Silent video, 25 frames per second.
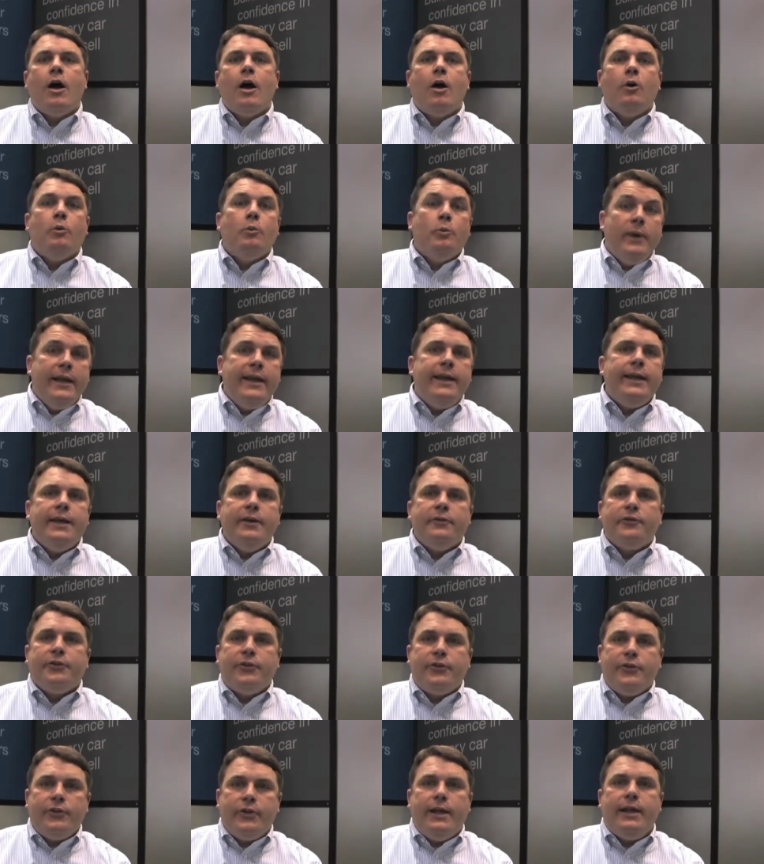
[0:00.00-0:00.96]
uh, we
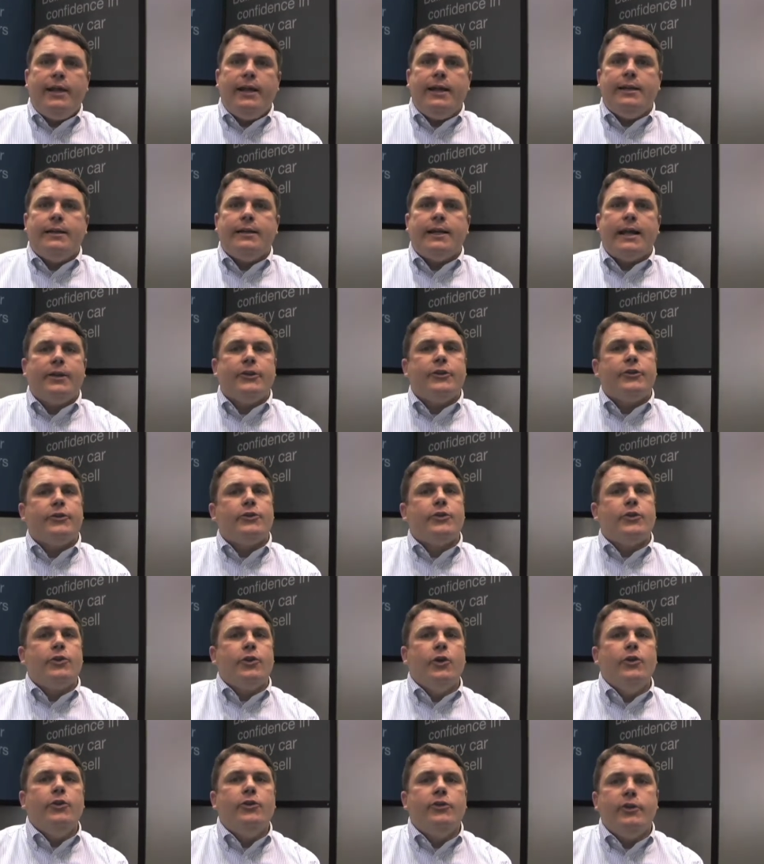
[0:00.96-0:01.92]
have seen that
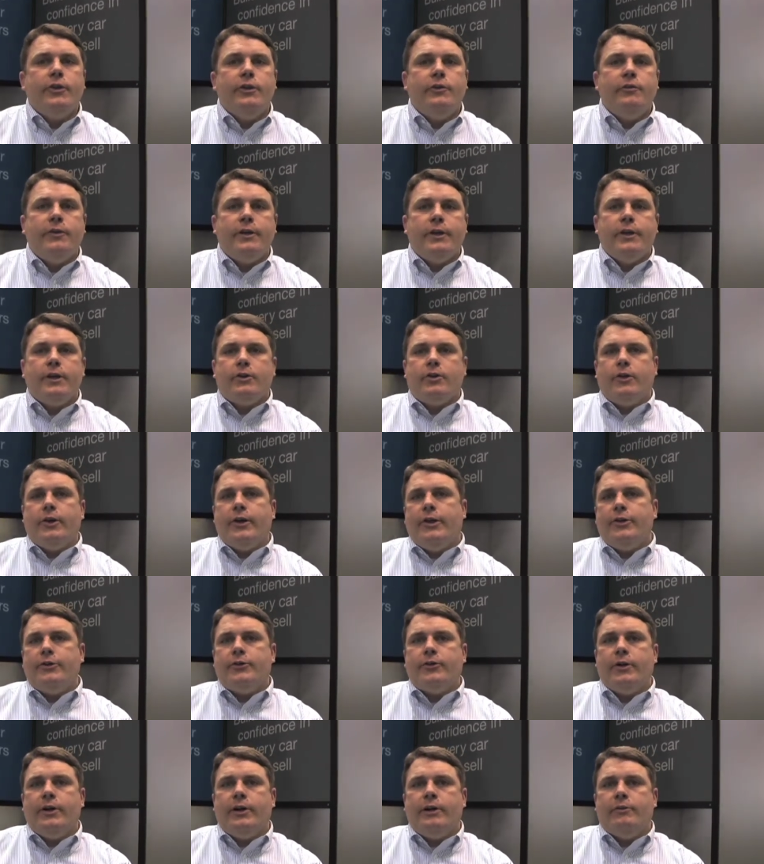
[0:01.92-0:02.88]
disclosing vehicle
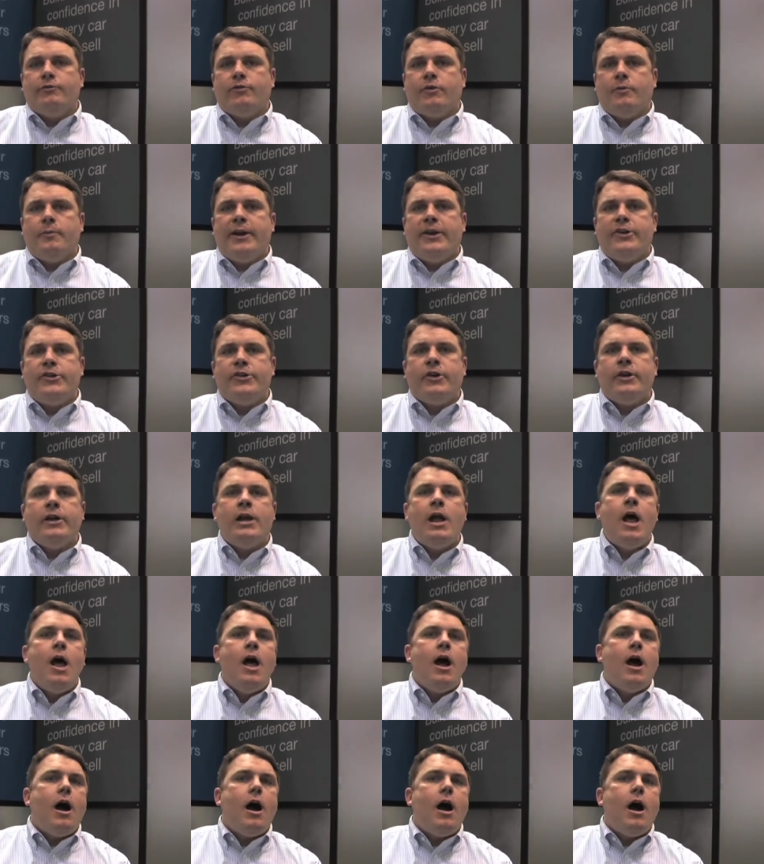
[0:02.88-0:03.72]
history information